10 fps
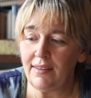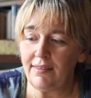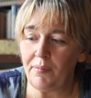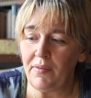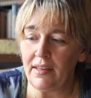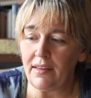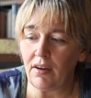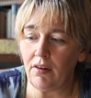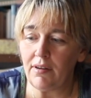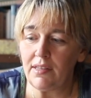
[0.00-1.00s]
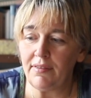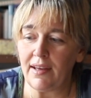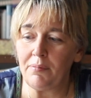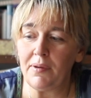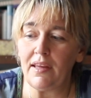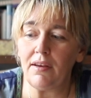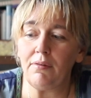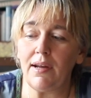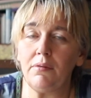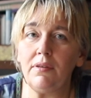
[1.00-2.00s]
something decorative happening
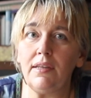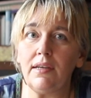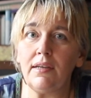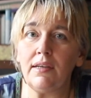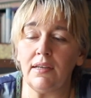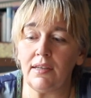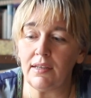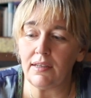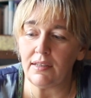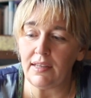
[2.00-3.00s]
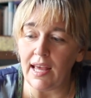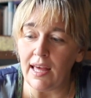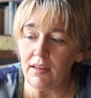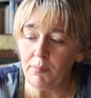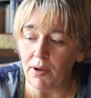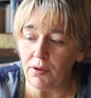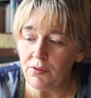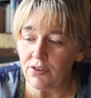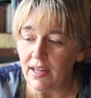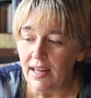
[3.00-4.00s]
around the
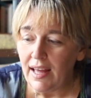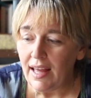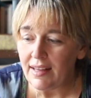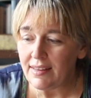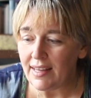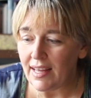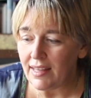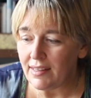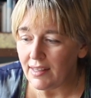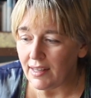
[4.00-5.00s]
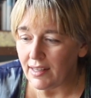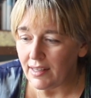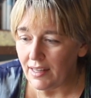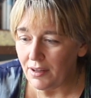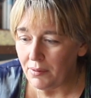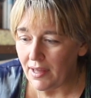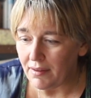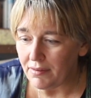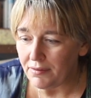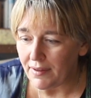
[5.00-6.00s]
elbows. And then here we
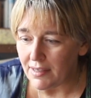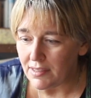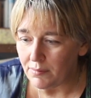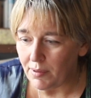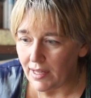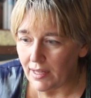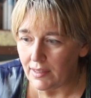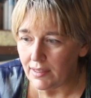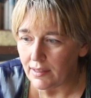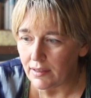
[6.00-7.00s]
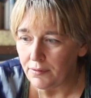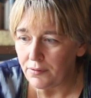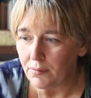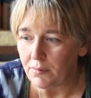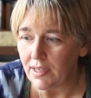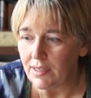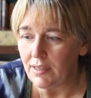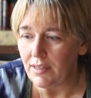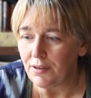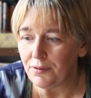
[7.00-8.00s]
have a fashion plate from
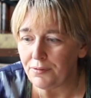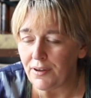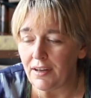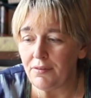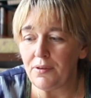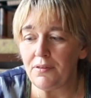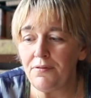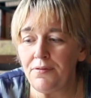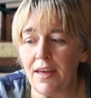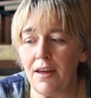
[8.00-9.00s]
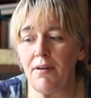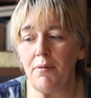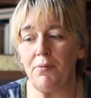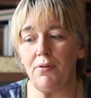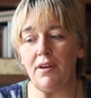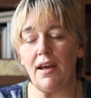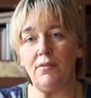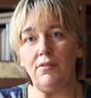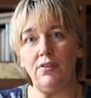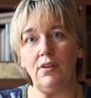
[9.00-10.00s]
1905 with very
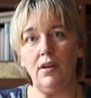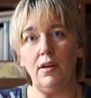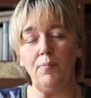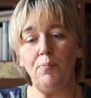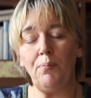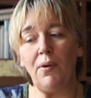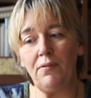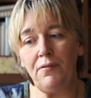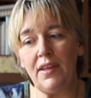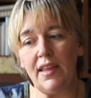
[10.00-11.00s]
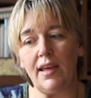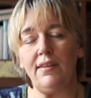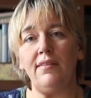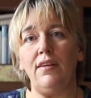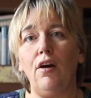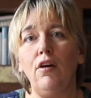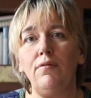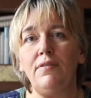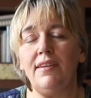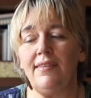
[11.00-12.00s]
pronounced puffiness
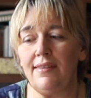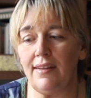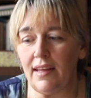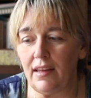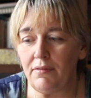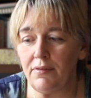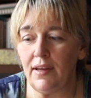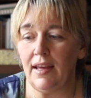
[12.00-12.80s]
of the sleeve